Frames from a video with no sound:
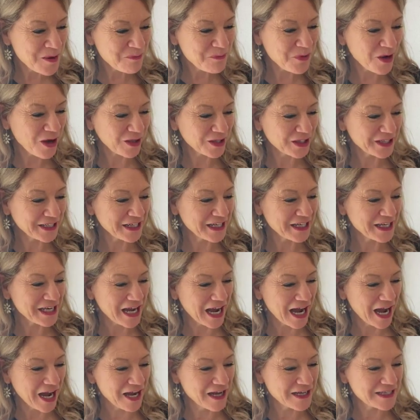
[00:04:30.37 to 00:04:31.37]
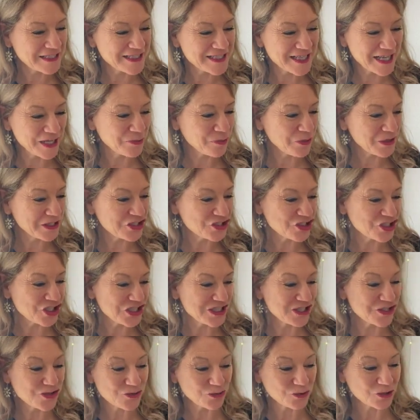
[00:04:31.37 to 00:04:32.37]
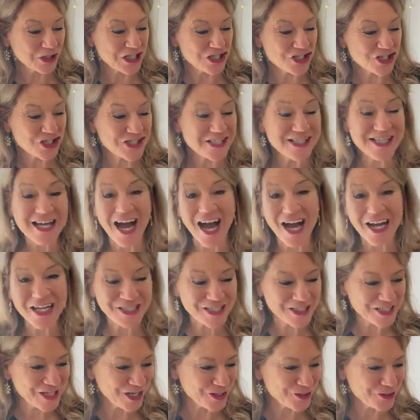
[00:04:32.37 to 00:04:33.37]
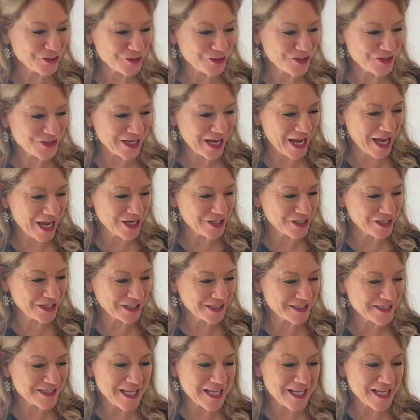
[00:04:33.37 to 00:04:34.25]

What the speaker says: Molly said when she's gracious, kind, and understanding.